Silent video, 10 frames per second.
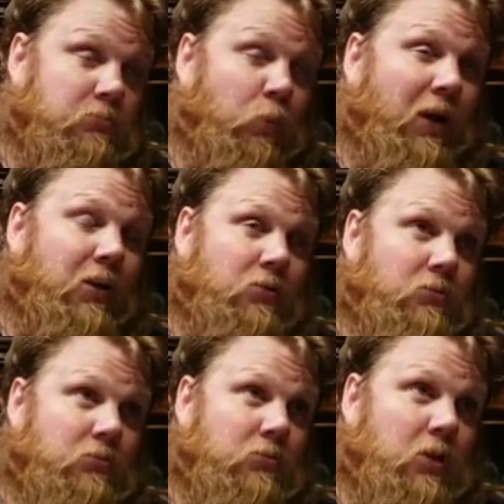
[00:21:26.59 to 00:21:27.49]
Well,
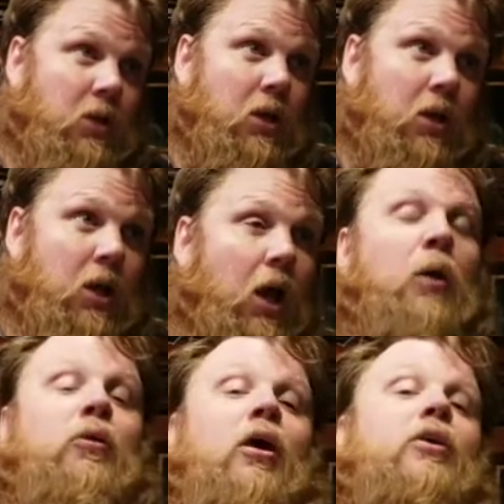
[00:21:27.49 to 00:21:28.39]

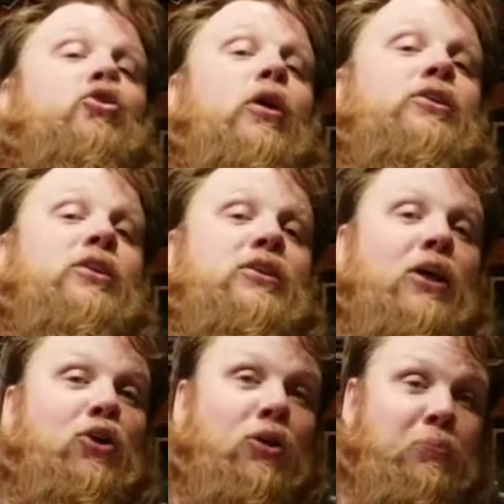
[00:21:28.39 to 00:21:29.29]
I'm not as crazy as
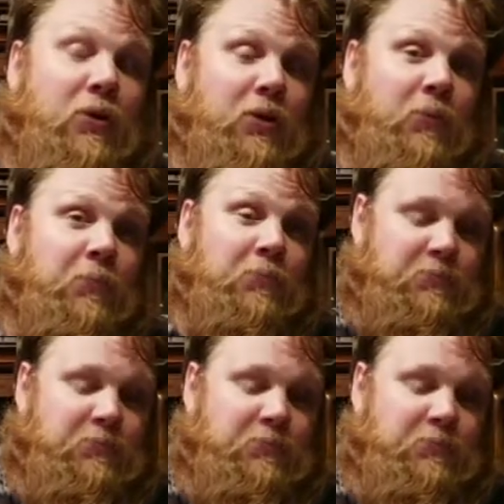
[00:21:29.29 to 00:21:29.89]
I could be.